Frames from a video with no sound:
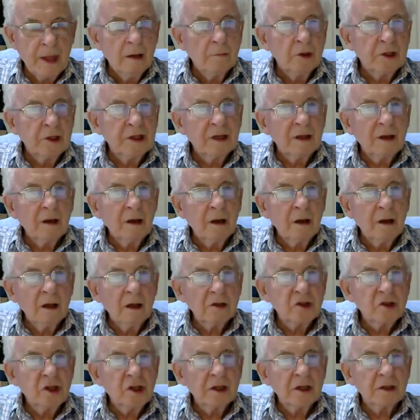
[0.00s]
But they're
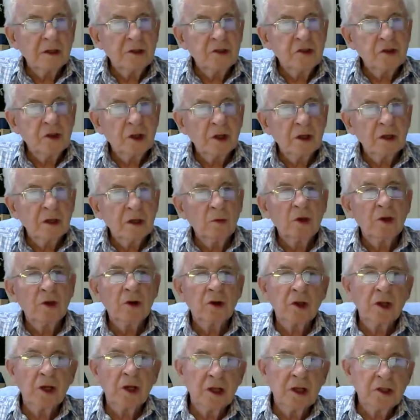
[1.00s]
largely concerned with
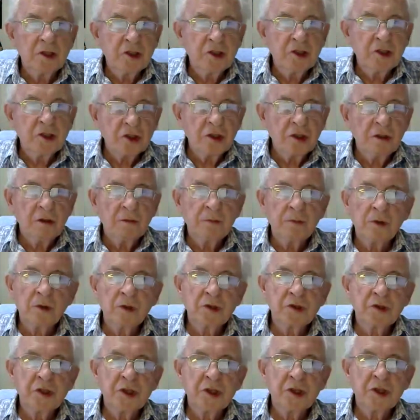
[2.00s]
organizational
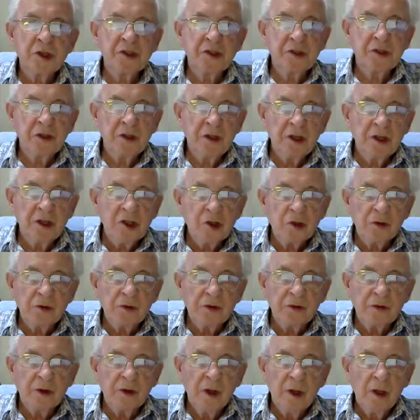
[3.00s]
processes and
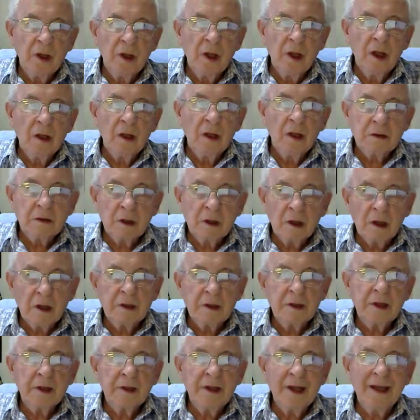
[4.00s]
issues
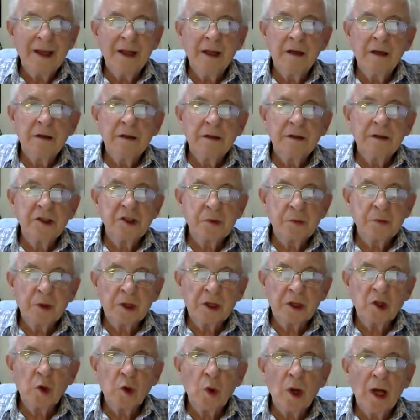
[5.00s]
rather than the
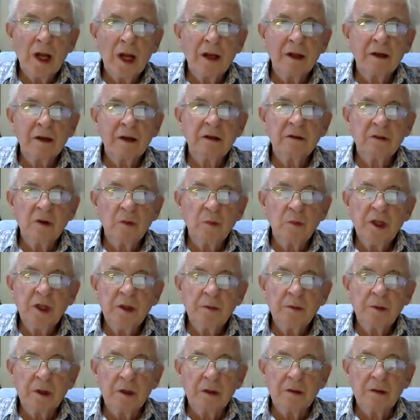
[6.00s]
spirituality of the
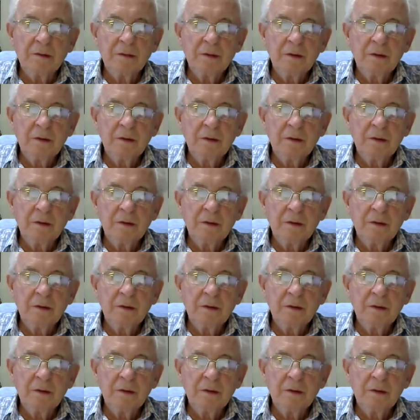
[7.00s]
people.